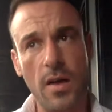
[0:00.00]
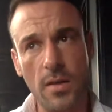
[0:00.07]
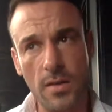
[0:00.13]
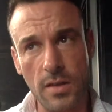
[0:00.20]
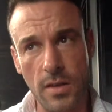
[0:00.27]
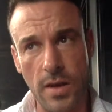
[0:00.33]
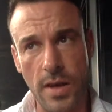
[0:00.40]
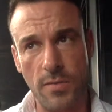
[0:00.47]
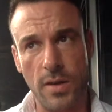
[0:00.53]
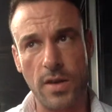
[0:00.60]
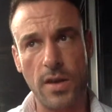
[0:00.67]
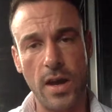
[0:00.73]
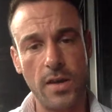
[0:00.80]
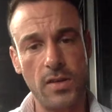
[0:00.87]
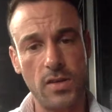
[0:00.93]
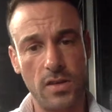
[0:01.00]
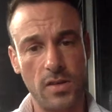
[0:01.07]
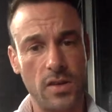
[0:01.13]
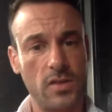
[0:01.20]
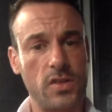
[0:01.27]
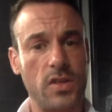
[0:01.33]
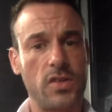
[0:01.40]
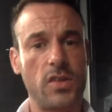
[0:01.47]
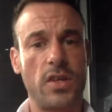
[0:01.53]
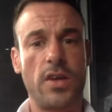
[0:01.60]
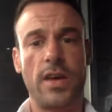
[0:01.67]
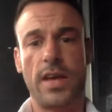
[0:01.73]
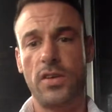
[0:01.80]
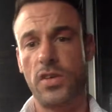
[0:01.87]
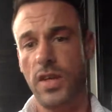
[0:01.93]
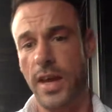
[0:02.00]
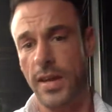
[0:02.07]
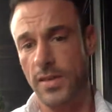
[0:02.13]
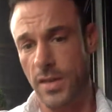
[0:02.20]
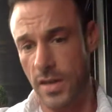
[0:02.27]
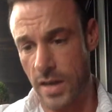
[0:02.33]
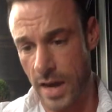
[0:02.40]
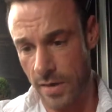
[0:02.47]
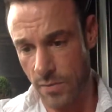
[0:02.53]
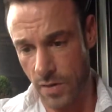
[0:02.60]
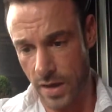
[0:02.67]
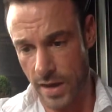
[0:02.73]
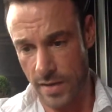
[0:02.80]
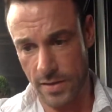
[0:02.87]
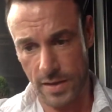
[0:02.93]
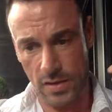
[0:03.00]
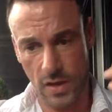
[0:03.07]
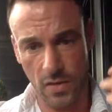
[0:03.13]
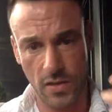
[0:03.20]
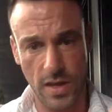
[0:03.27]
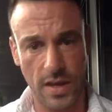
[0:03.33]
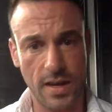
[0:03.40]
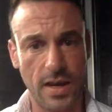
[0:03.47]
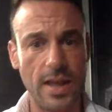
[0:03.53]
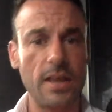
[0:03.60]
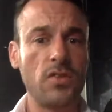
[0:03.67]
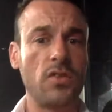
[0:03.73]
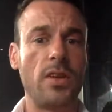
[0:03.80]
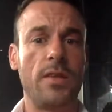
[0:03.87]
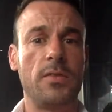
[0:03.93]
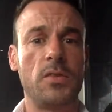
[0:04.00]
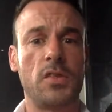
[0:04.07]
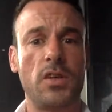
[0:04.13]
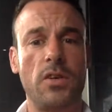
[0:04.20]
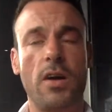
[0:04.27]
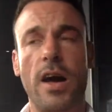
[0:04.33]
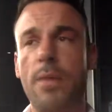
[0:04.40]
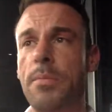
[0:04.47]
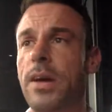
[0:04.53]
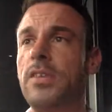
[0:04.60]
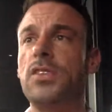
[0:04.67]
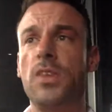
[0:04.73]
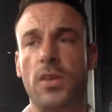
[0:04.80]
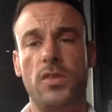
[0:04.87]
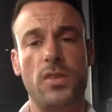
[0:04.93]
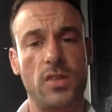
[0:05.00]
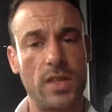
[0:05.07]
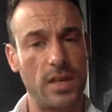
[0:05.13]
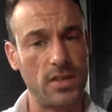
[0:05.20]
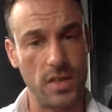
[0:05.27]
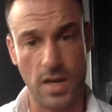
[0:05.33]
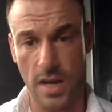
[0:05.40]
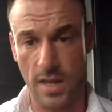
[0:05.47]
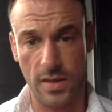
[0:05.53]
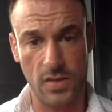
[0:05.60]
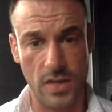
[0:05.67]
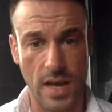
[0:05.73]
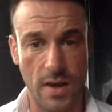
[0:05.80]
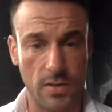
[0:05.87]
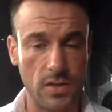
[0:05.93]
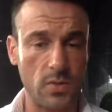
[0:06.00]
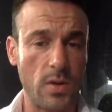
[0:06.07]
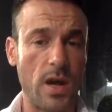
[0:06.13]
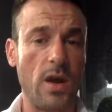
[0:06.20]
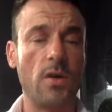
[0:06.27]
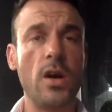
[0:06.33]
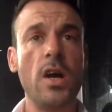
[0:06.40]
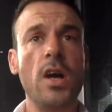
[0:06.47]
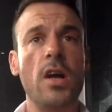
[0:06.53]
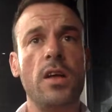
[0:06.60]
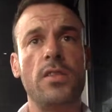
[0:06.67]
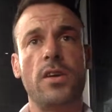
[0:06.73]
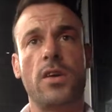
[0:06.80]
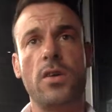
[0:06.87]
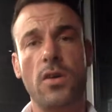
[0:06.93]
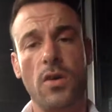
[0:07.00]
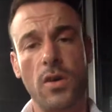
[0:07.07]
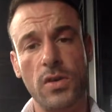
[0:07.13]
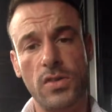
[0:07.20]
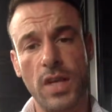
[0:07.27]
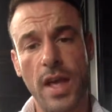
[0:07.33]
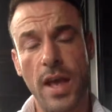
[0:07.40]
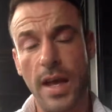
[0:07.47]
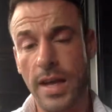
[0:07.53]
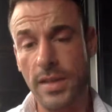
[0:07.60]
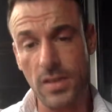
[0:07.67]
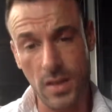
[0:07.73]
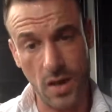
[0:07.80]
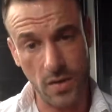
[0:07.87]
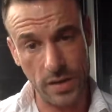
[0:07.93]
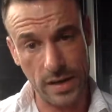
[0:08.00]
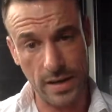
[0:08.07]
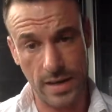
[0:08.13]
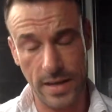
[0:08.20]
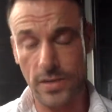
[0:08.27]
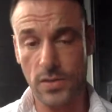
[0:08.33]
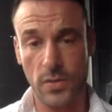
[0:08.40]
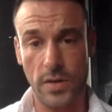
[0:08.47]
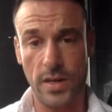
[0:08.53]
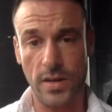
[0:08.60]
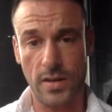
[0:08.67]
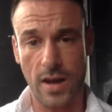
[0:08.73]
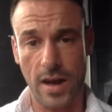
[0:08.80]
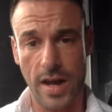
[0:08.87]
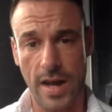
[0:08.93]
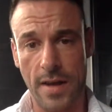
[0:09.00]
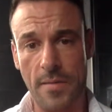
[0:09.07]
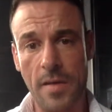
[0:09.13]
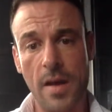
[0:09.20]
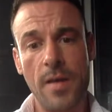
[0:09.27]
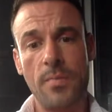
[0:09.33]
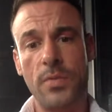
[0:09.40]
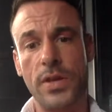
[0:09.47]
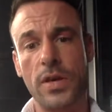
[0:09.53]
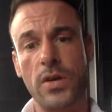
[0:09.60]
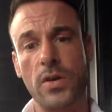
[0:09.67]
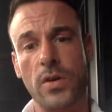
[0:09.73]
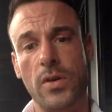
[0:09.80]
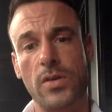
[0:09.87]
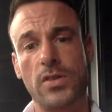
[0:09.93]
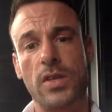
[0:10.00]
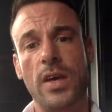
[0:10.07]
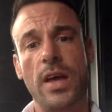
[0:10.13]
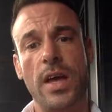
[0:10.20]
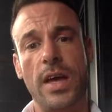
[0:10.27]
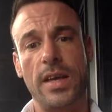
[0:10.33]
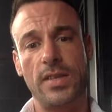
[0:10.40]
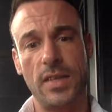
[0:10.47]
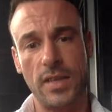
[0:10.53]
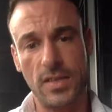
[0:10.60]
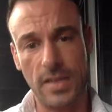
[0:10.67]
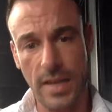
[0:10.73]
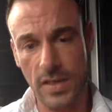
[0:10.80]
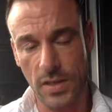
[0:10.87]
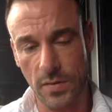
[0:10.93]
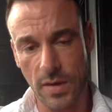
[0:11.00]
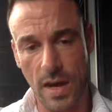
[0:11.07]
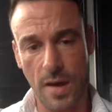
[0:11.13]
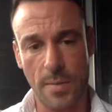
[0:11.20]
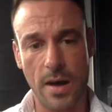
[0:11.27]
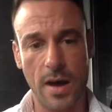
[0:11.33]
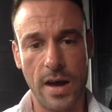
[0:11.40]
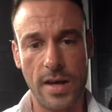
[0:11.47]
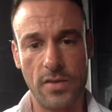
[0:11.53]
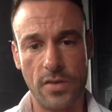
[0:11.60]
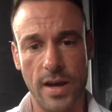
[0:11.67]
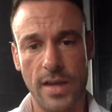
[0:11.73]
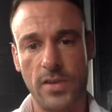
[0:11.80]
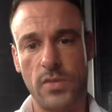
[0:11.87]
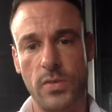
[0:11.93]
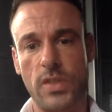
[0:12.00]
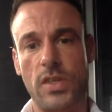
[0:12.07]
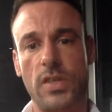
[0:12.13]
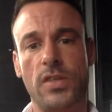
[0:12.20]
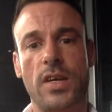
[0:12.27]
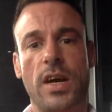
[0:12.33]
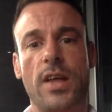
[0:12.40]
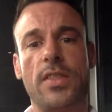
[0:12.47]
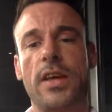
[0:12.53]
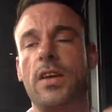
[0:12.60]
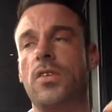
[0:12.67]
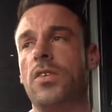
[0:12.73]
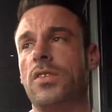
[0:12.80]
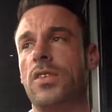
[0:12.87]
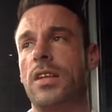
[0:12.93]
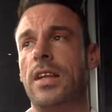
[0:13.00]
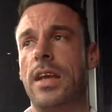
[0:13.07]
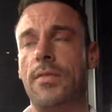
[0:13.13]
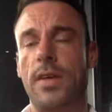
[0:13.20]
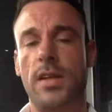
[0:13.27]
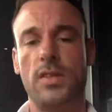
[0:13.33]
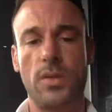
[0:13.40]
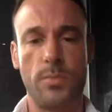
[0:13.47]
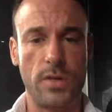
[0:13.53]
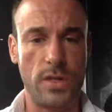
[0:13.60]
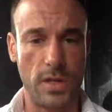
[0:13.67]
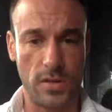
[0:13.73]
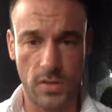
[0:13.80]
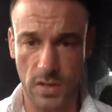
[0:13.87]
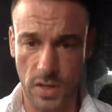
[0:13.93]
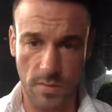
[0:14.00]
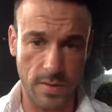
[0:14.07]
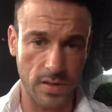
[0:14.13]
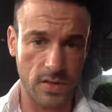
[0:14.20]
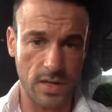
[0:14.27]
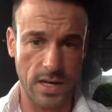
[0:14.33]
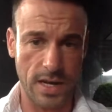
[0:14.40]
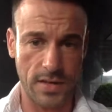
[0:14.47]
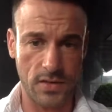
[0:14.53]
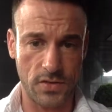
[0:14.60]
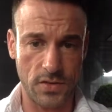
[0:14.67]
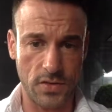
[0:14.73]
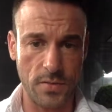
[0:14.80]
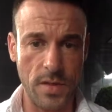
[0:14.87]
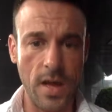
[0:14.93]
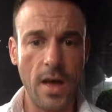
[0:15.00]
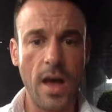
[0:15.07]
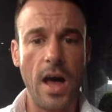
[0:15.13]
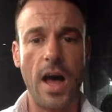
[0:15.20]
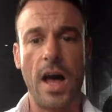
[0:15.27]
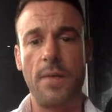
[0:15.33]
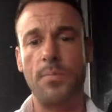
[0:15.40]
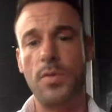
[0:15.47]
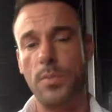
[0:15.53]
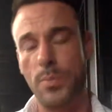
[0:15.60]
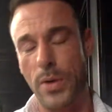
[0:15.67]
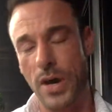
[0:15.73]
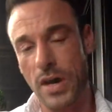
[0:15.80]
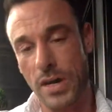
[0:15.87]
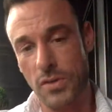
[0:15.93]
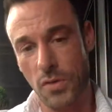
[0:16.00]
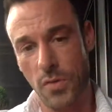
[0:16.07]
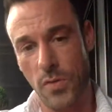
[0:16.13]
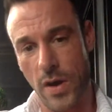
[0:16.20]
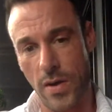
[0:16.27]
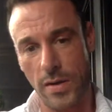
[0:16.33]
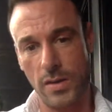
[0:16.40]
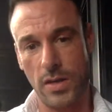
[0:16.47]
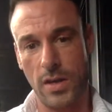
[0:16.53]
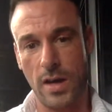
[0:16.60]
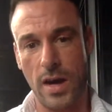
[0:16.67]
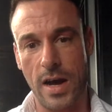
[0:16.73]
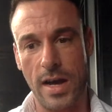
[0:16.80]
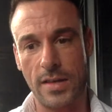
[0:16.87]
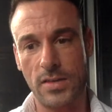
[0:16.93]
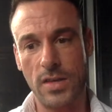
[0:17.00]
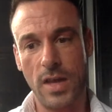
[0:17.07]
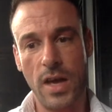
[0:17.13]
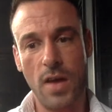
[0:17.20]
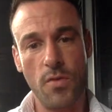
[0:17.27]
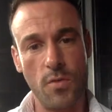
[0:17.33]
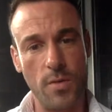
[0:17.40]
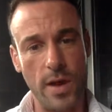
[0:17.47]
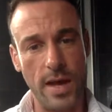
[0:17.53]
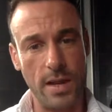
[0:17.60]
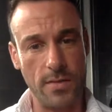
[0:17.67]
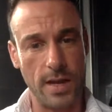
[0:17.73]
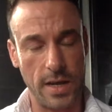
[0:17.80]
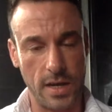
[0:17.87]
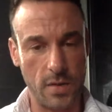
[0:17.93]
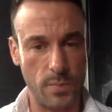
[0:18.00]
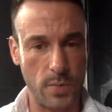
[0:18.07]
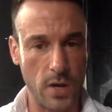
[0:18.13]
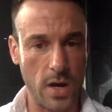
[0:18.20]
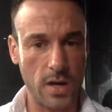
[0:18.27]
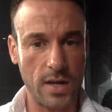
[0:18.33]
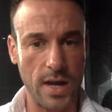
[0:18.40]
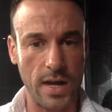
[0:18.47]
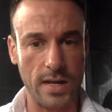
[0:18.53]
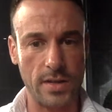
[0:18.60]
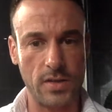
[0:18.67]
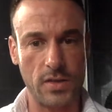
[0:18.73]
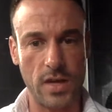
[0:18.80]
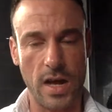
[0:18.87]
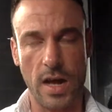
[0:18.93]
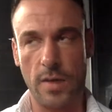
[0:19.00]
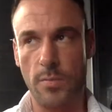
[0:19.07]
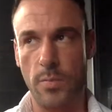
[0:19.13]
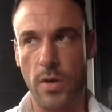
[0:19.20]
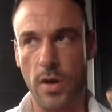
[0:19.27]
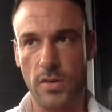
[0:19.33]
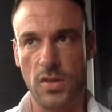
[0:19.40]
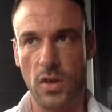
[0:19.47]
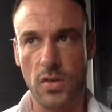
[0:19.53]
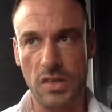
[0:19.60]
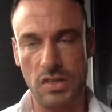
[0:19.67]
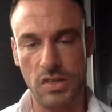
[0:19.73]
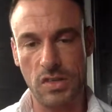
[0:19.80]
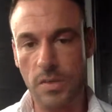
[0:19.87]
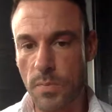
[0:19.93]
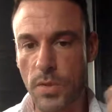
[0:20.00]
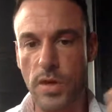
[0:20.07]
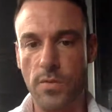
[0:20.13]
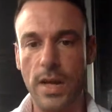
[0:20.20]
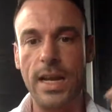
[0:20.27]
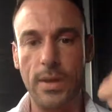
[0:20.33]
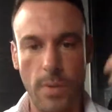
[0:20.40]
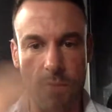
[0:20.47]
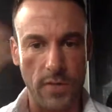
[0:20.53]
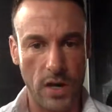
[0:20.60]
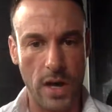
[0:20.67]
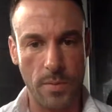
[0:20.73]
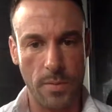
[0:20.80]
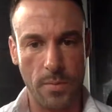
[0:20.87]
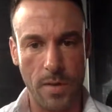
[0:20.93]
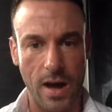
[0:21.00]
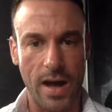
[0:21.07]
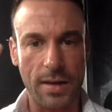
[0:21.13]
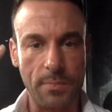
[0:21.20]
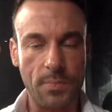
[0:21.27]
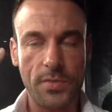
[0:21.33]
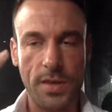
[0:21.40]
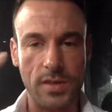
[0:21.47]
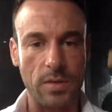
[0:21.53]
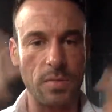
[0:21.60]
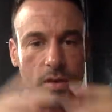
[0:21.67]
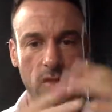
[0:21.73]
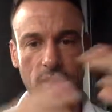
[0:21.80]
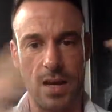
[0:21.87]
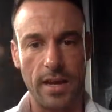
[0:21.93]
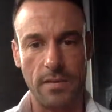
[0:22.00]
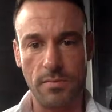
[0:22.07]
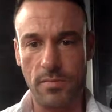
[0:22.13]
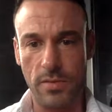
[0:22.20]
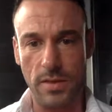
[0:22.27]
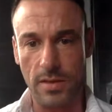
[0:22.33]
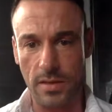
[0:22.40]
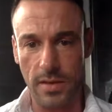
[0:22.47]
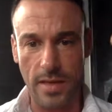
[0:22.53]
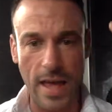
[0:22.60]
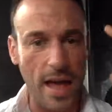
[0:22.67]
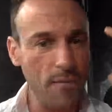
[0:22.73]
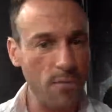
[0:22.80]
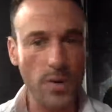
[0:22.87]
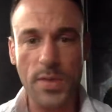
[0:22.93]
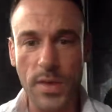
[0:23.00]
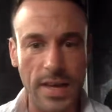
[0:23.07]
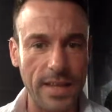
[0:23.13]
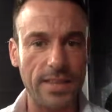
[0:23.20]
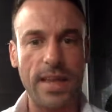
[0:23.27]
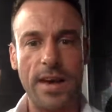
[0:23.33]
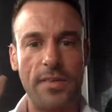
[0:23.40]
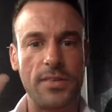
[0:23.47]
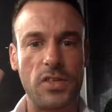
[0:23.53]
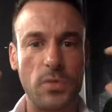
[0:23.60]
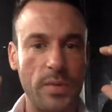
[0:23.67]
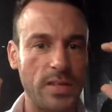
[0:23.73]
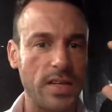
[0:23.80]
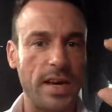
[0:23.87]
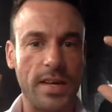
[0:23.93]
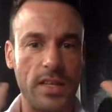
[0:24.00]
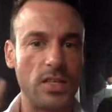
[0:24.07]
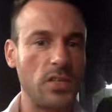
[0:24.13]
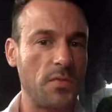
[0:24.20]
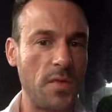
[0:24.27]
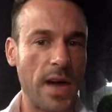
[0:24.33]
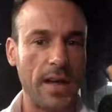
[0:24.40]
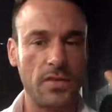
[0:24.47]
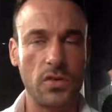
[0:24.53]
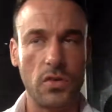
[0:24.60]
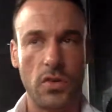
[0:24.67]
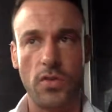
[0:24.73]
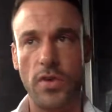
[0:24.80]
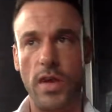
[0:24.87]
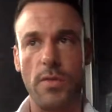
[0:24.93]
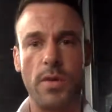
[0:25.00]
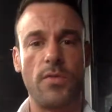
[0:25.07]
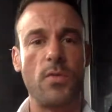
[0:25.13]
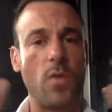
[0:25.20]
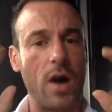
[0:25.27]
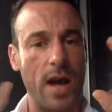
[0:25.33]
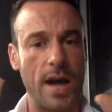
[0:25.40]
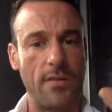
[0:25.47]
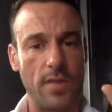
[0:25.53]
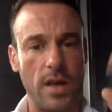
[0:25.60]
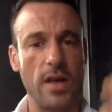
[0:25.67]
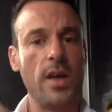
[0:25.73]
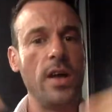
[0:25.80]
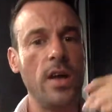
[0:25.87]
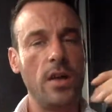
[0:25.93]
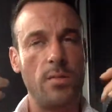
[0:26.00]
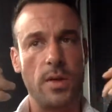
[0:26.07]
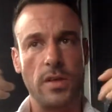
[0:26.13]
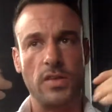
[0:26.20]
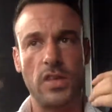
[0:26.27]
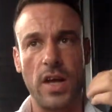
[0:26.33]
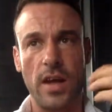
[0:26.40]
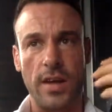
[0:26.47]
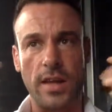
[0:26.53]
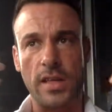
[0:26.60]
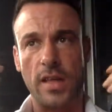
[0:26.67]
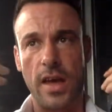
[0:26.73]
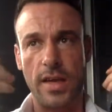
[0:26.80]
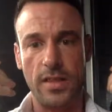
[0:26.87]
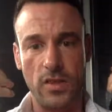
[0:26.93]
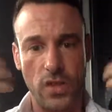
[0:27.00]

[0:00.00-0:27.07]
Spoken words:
if you go to the doctors and you get checked and you have and they're told that your cholesterol level is too high, most doctors actually know this now as well. The cause is not the cholesterol in your diet. The cause is excessive carbohydrates, which in turn then cause the liver to produce too much cholesterol. The book I was referring to, guys, really, really good book, and it's as long as you read it with an open mind, because I'm not saying everything in there should be taken as a fact or agree with or what have you. But certainly, like the